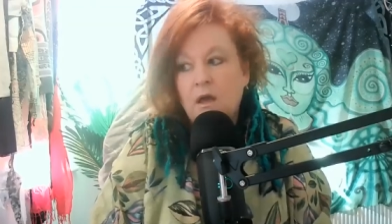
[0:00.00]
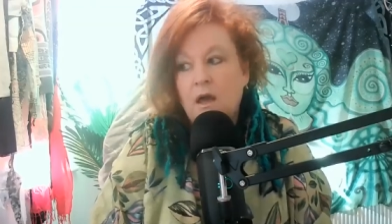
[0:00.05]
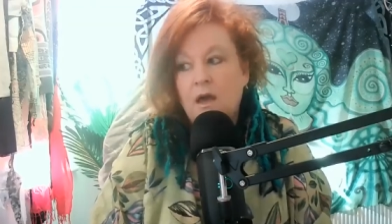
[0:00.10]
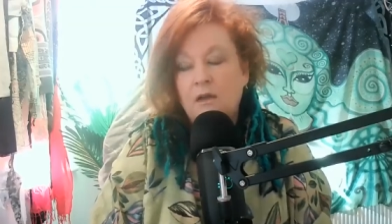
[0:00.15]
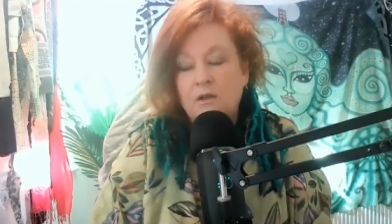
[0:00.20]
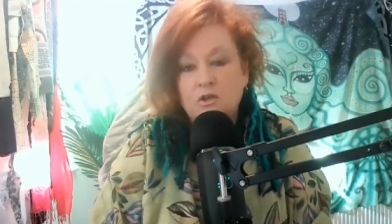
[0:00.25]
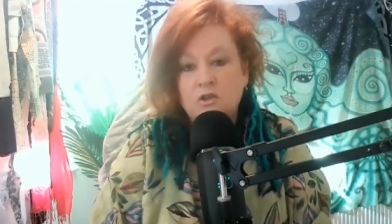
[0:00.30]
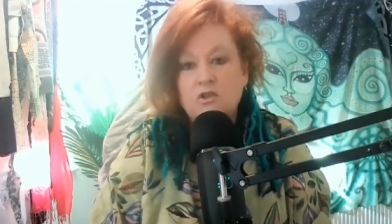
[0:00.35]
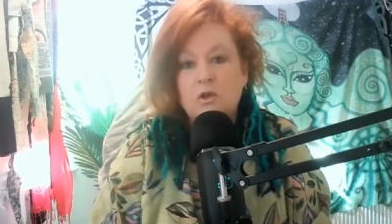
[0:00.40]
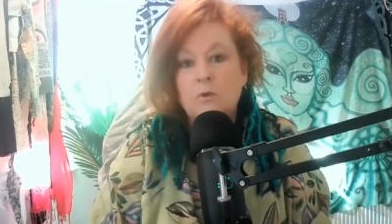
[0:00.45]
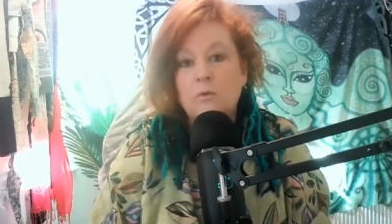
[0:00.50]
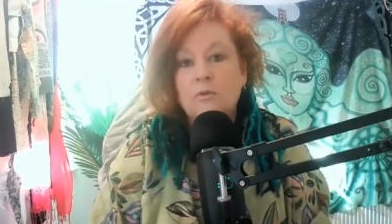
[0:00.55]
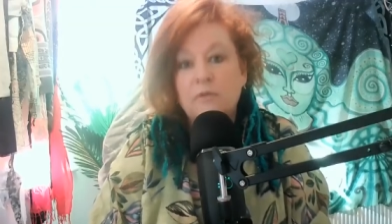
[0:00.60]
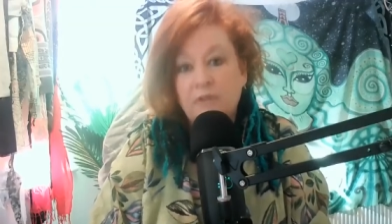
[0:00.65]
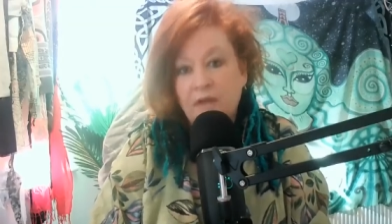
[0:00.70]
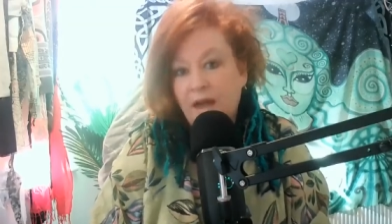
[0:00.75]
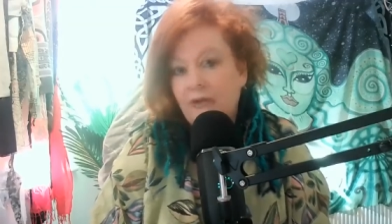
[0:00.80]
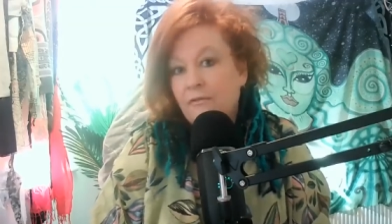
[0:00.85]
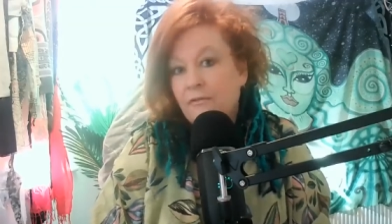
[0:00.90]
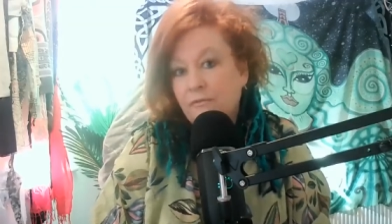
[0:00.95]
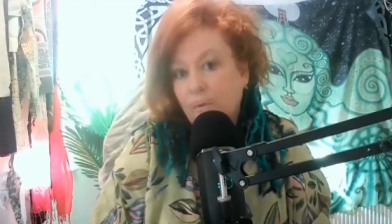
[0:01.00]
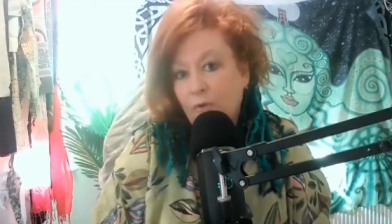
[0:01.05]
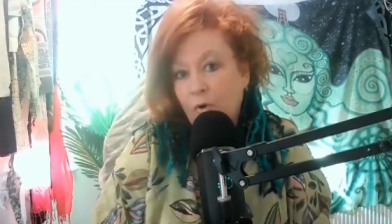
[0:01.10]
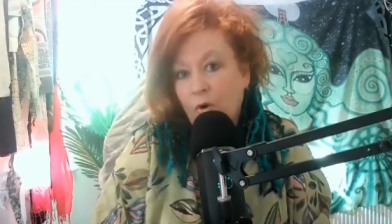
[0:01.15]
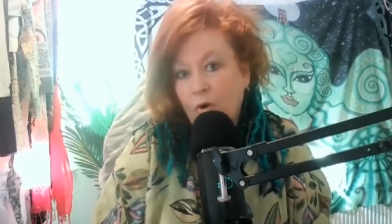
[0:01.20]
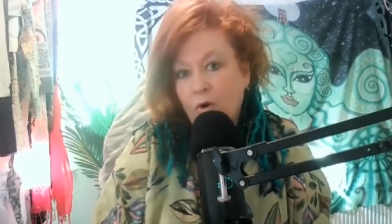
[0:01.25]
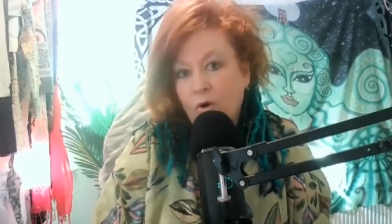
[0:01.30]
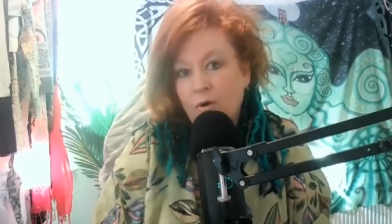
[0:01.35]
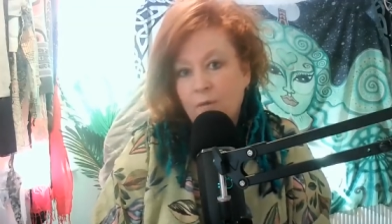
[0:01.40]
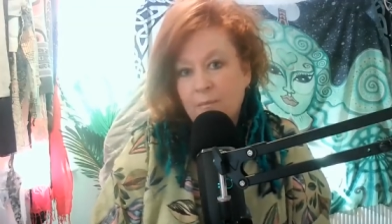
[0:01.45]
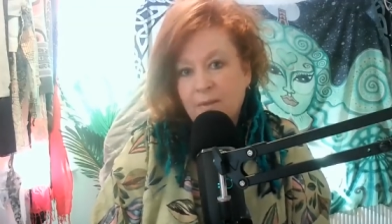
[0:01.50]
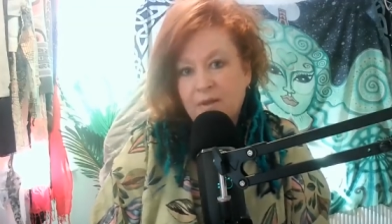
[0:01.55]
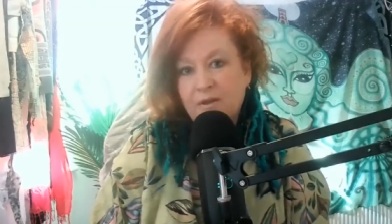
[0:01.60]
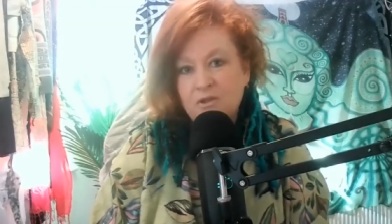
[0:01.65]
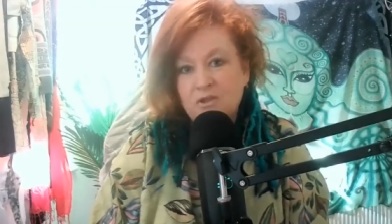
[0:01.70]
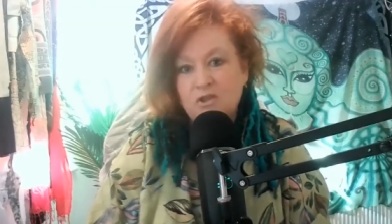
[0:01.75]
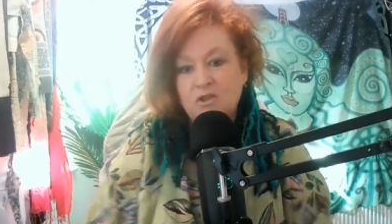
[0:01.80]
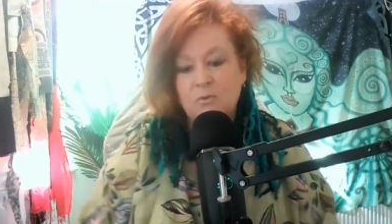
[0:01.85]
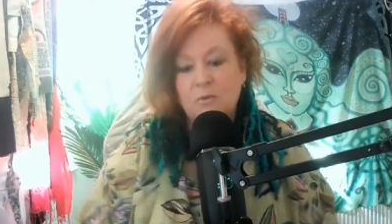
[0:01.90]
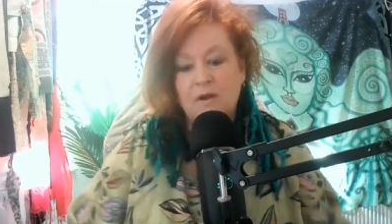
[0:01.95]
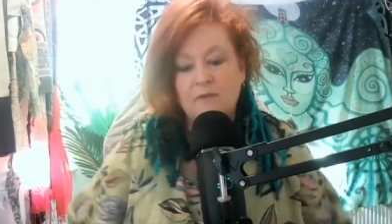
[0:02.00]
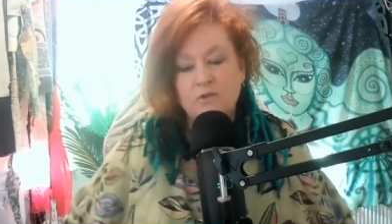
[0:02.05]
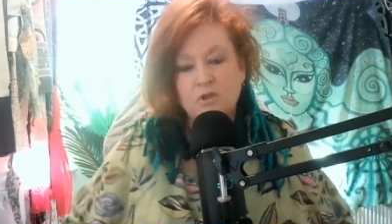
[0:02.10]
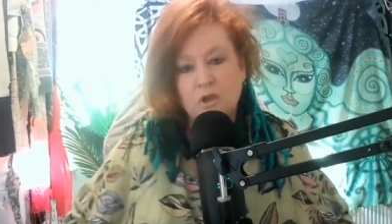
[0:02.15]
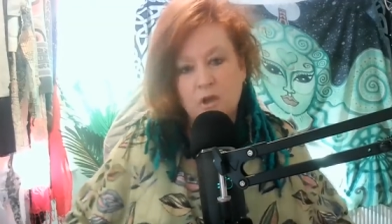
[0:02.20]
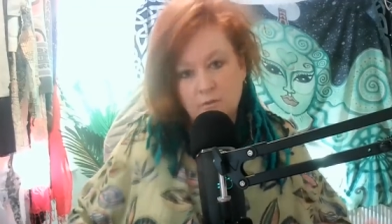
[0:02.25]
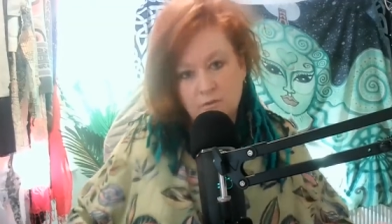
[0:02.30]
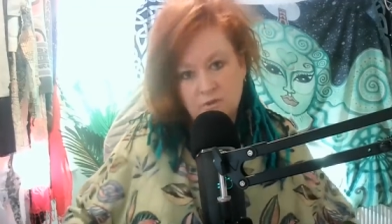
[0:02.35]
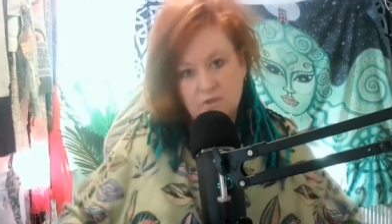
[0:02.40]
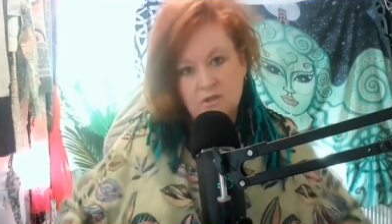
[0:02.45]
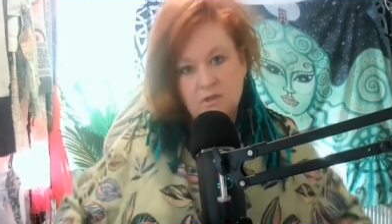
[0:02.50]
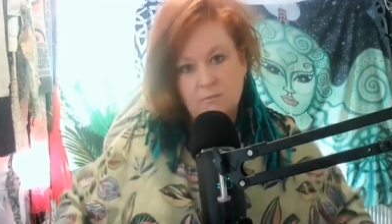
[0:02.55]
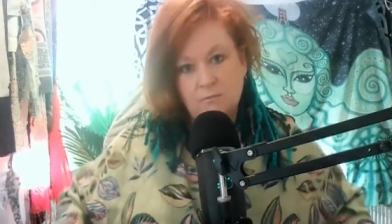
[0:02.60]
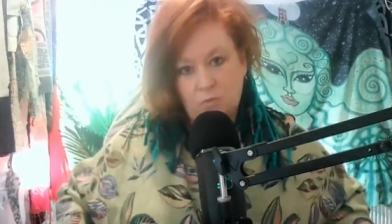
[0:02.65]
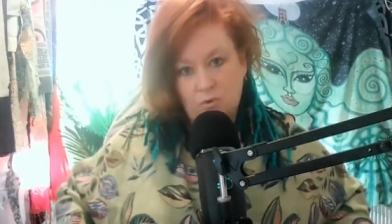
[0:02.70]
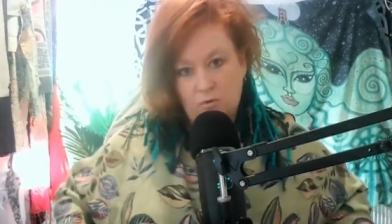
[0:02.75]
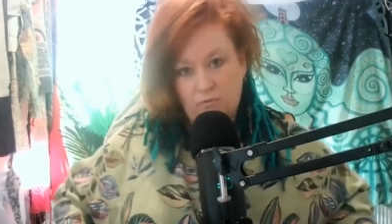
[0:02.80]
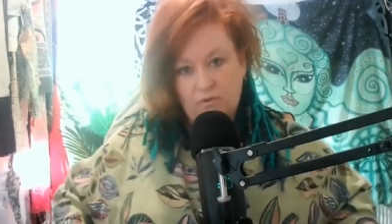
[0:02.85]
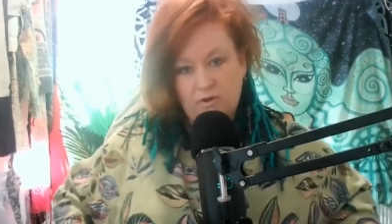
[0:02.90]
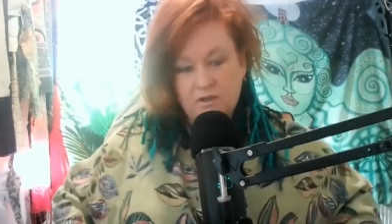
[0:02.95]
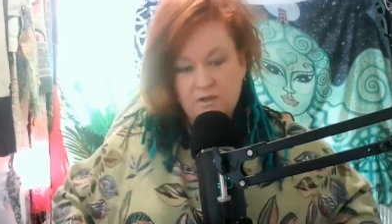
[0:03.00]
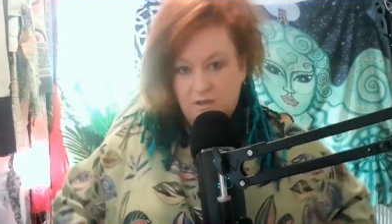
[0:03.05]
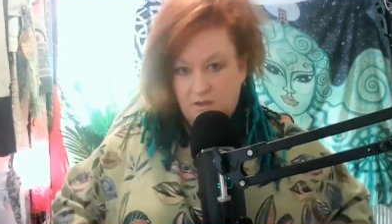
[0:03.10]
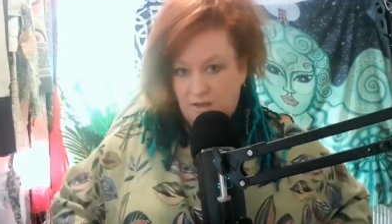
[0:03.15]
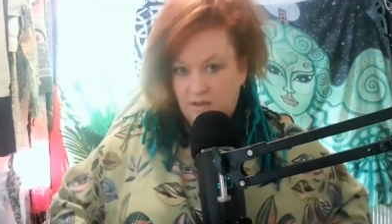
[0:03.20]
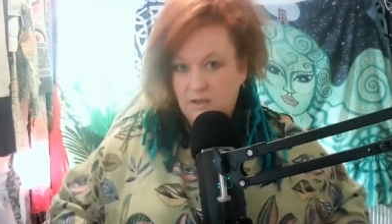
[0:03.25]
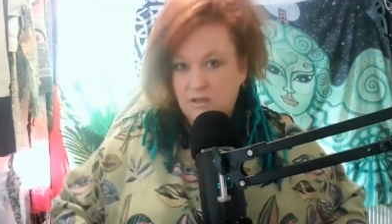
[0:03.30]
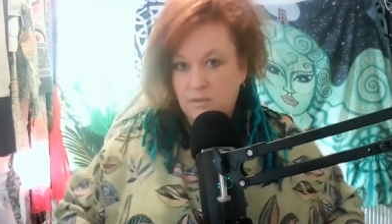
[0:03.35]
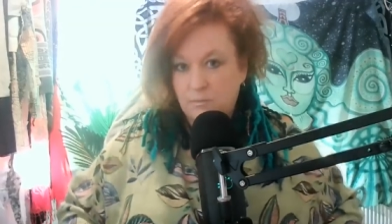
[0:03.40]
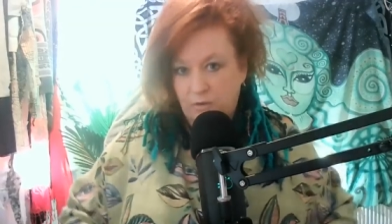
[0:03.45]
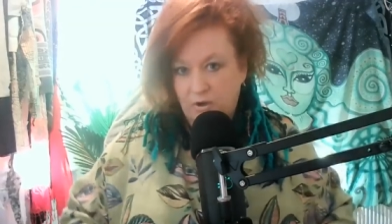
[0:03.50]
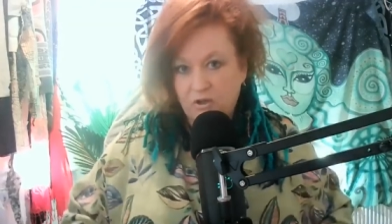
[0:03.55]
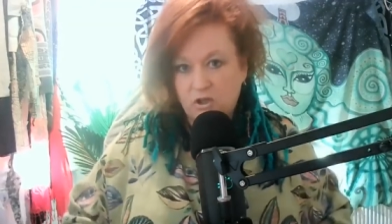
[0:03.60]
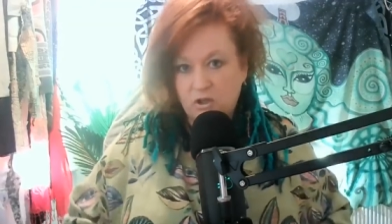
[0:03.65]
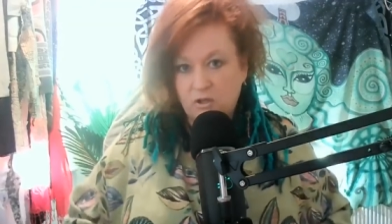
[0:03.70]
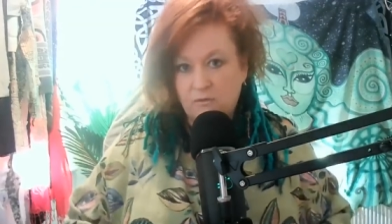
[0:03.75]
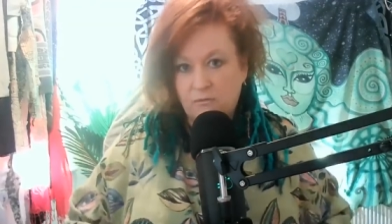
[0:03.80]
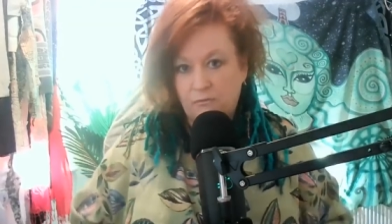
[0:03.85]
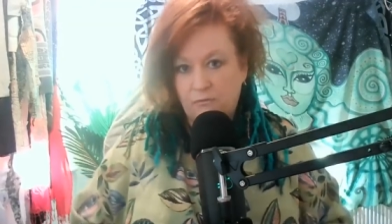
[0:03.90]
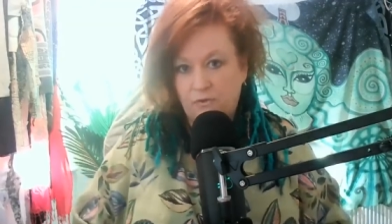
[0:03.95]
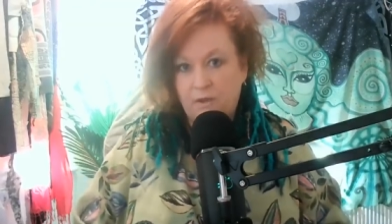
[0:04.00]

and so therefore, because you have chosen to move into the expression of